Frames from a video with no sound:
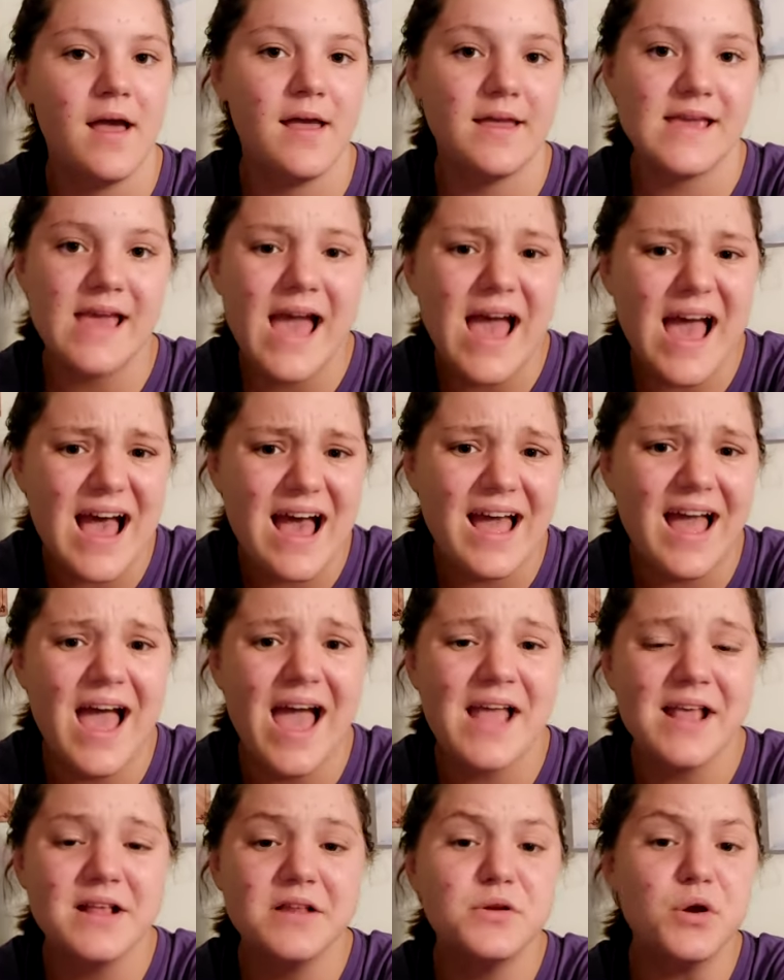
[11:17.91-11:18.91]
yeah,
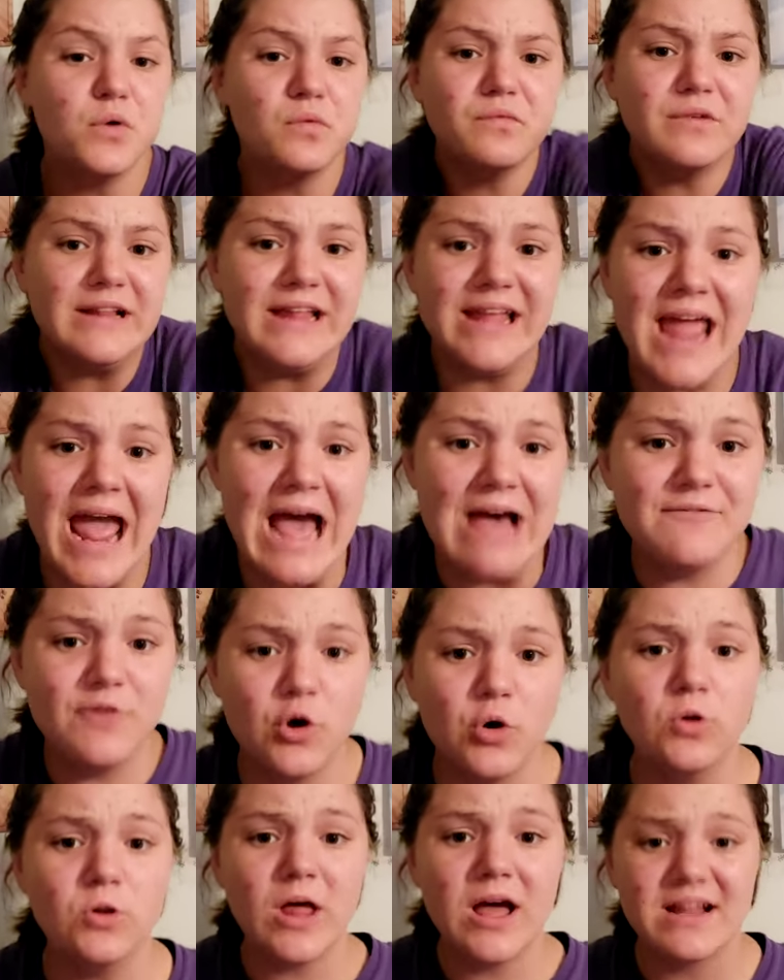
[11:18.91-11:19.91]
I don't really have a
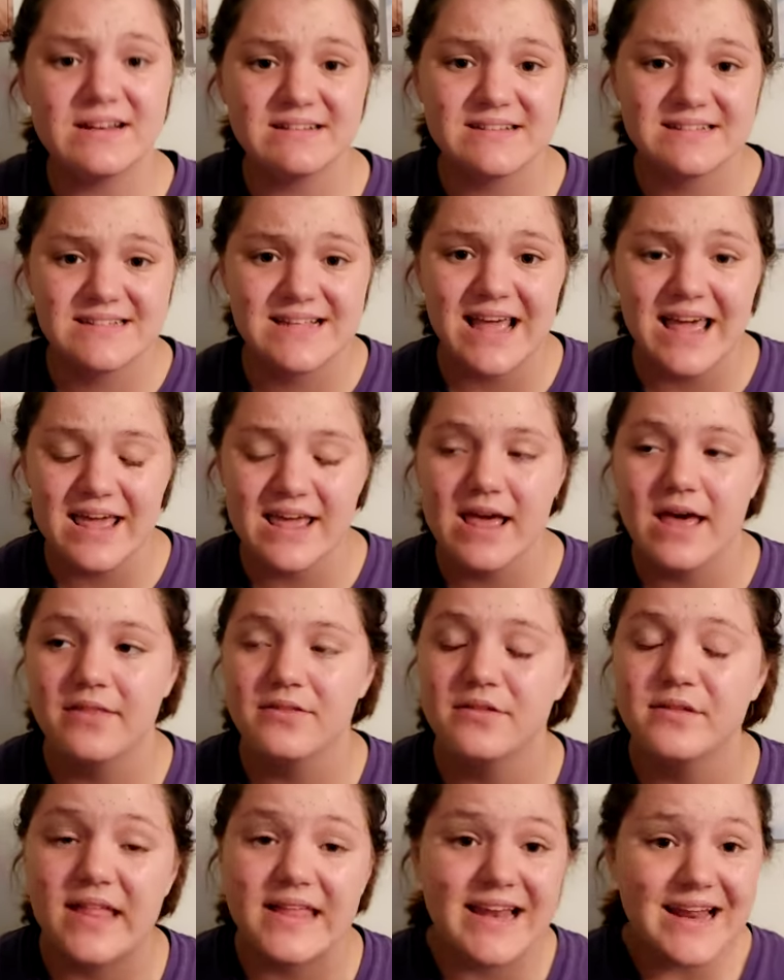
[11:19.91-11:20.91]
whole lot to say other
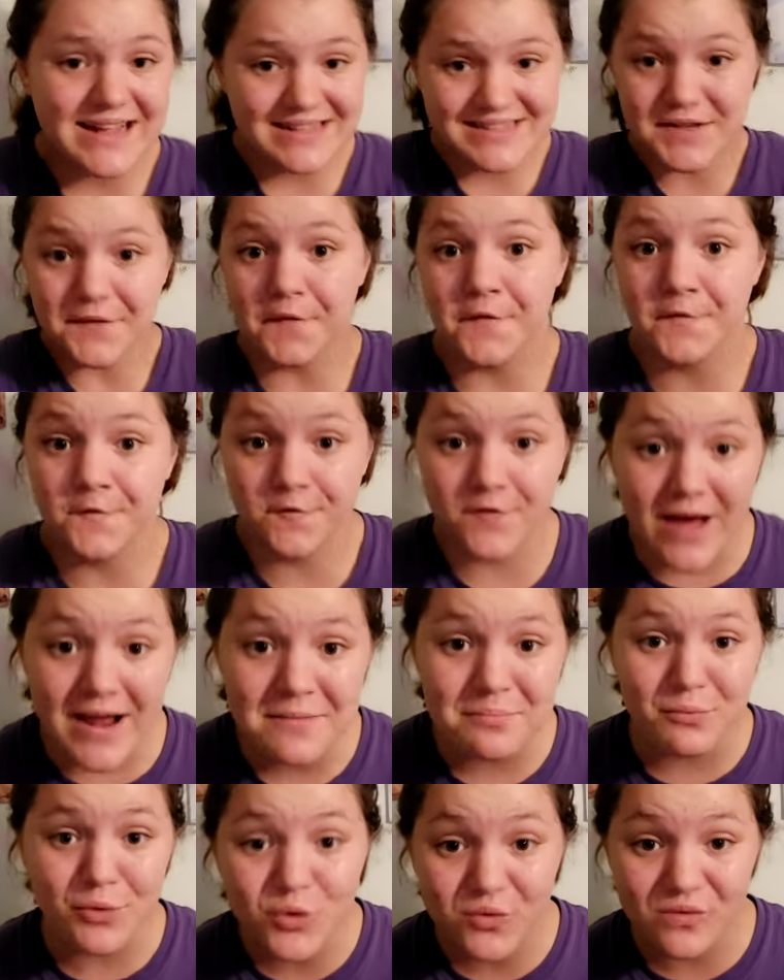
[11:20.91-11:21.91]
than it's a
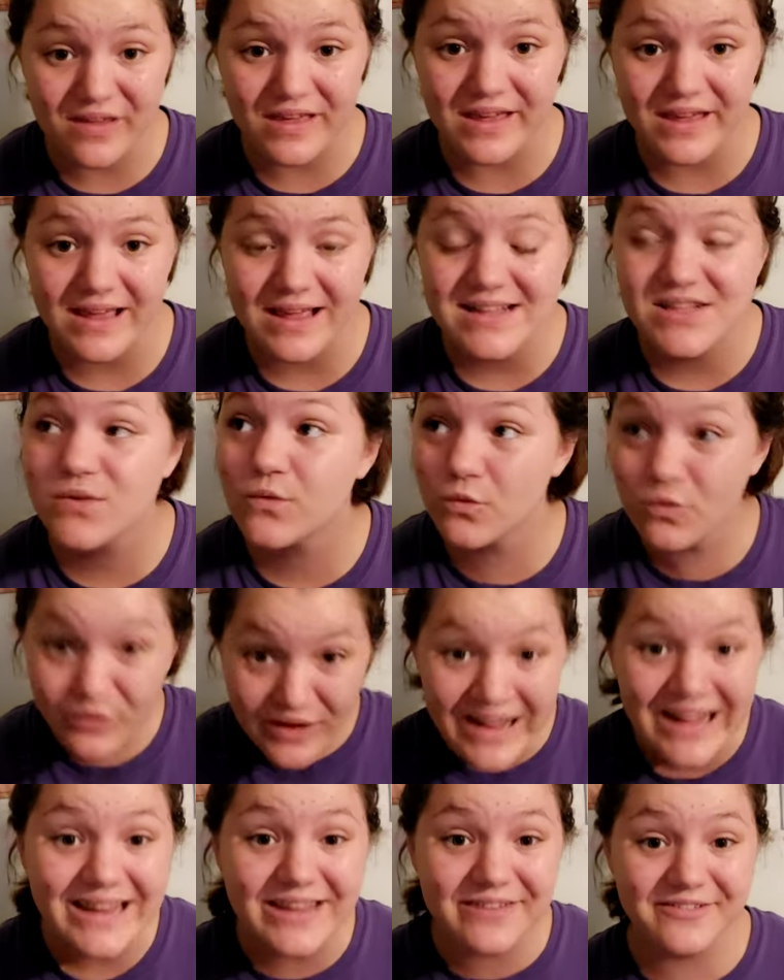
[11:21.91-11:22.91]
fun movie. It's
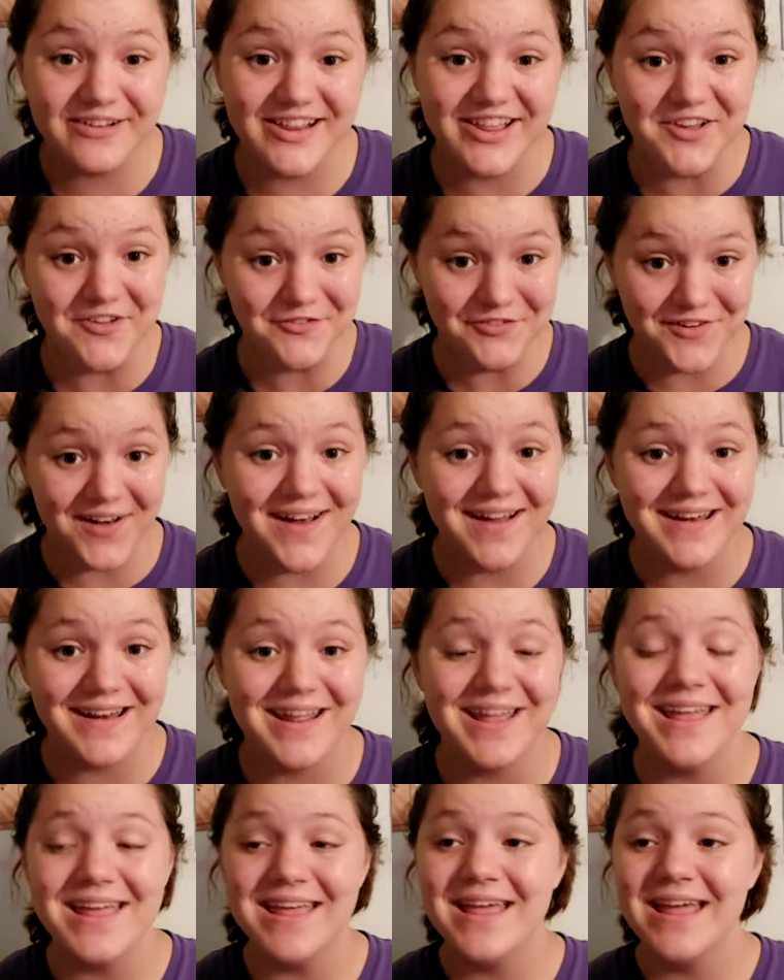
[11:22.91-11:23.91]
really, really fun,
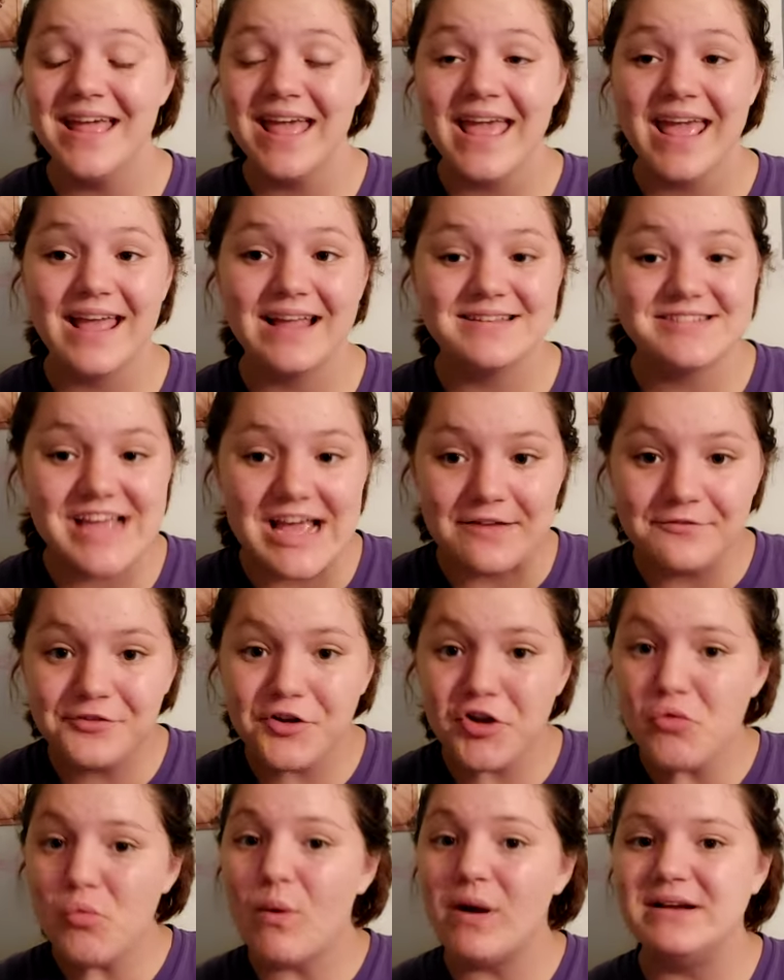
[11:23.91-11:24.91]
and
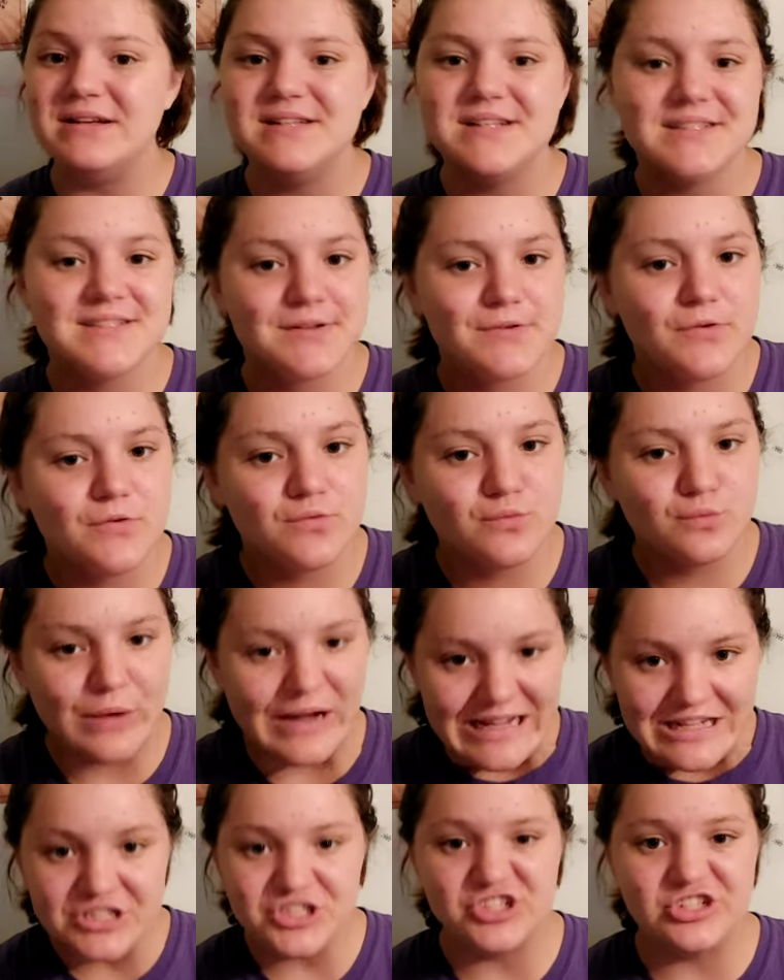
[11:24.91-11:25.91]
everyone does a
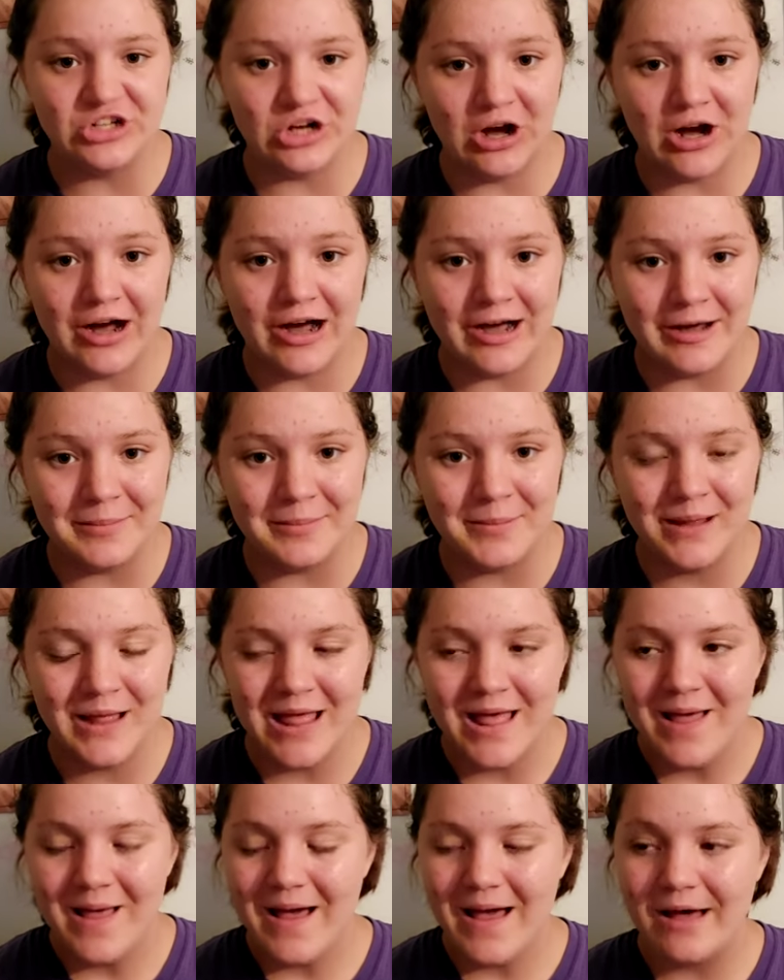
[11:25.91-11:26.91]
great job.
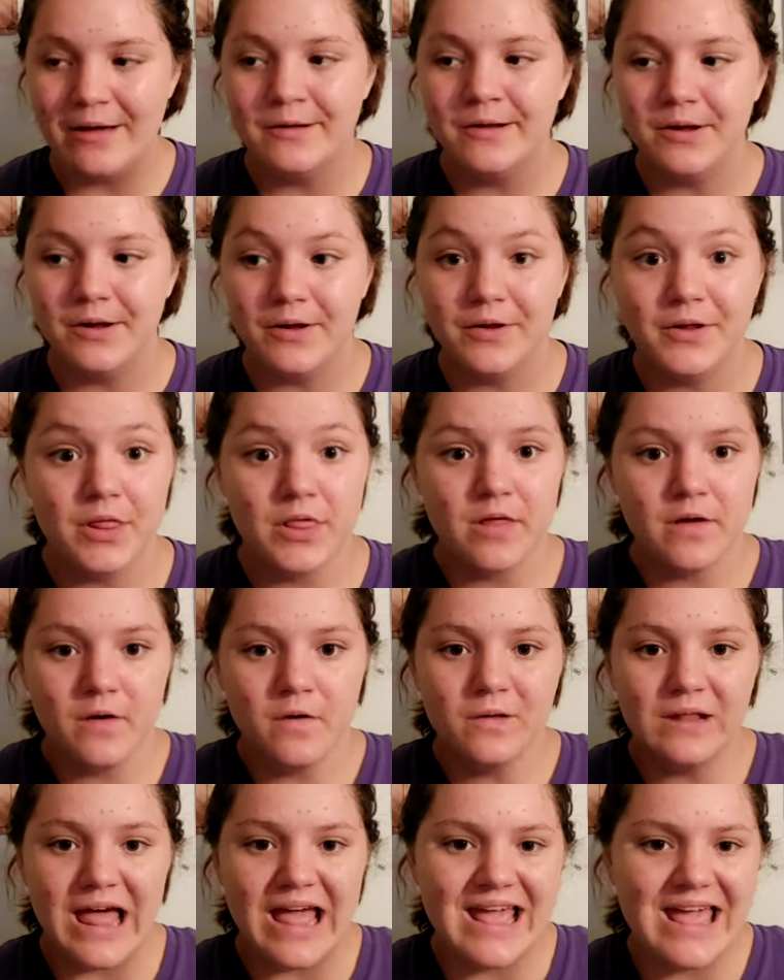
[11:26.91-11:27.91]
Uh, although,
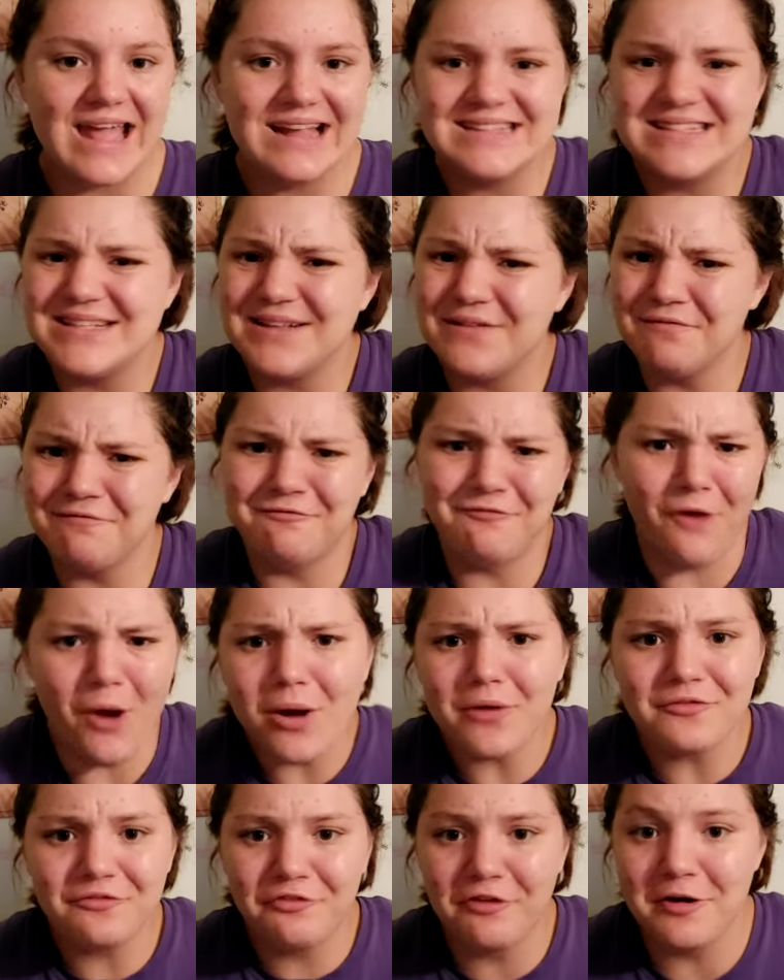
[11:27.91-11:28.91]
like, it's
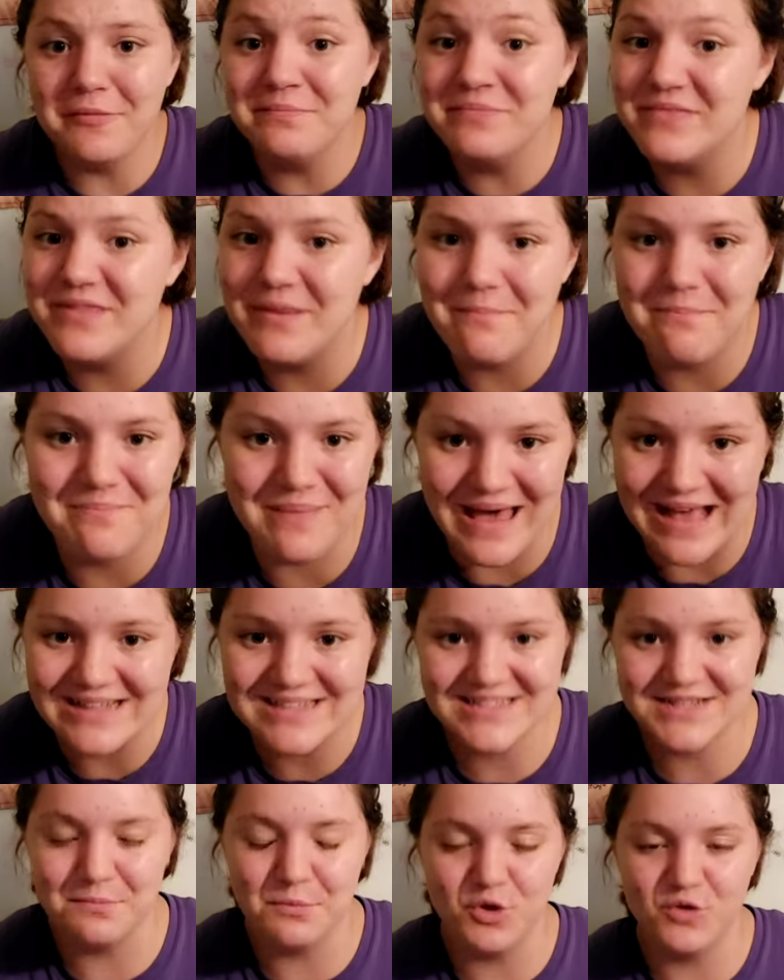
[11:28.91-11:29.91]
far from the
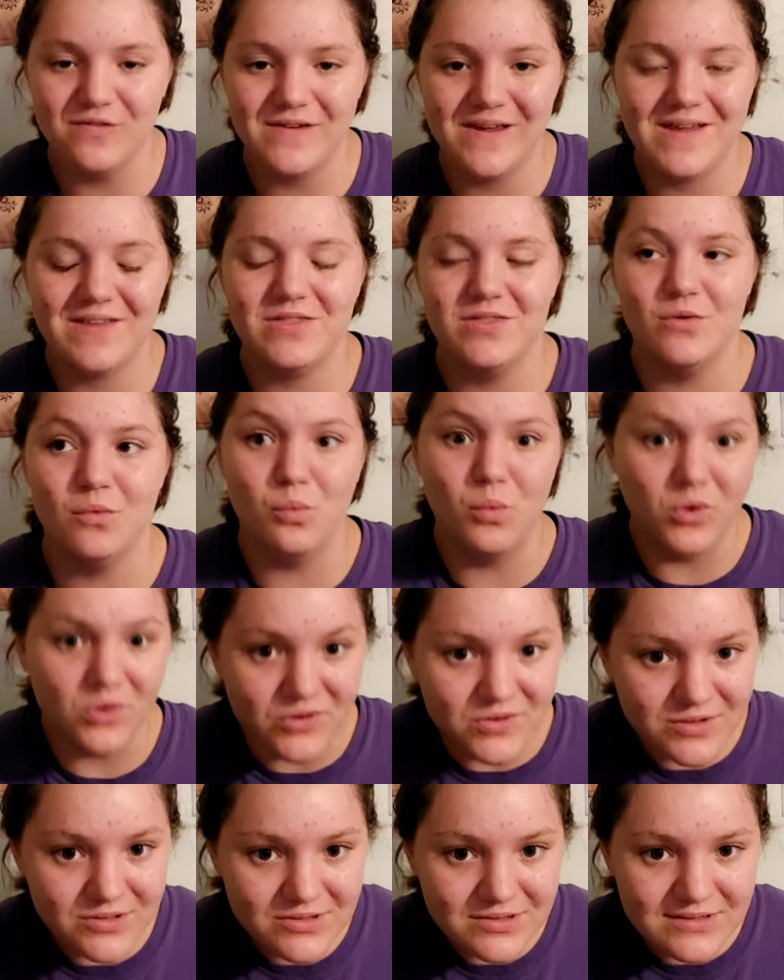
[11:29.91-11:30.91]
best movie in the
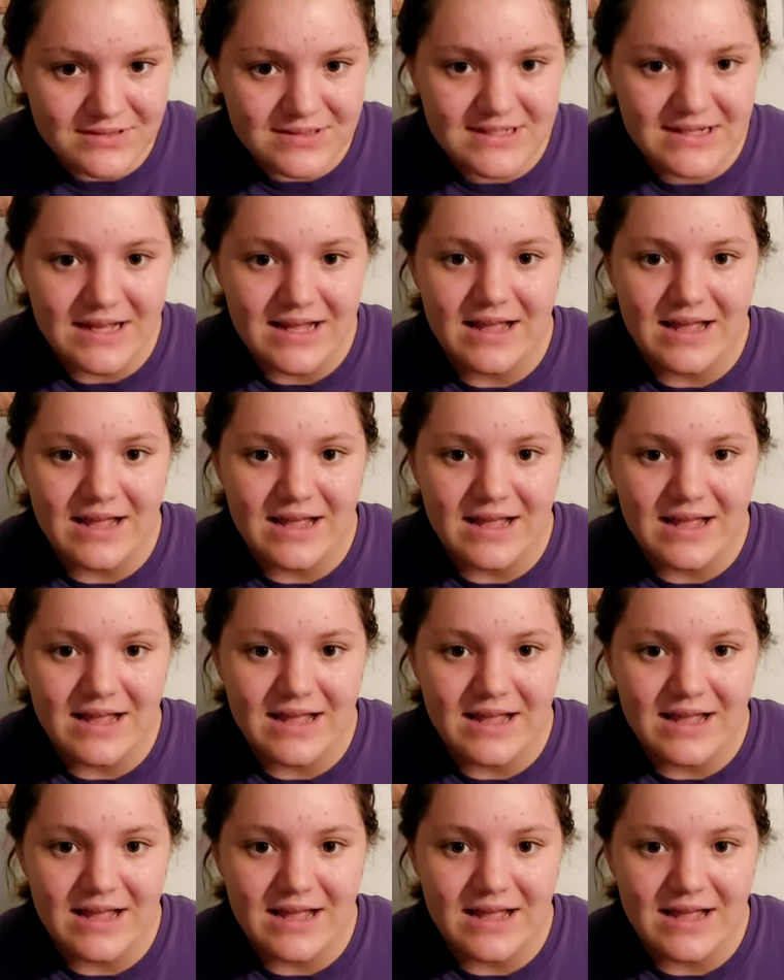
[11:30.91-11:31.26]
world,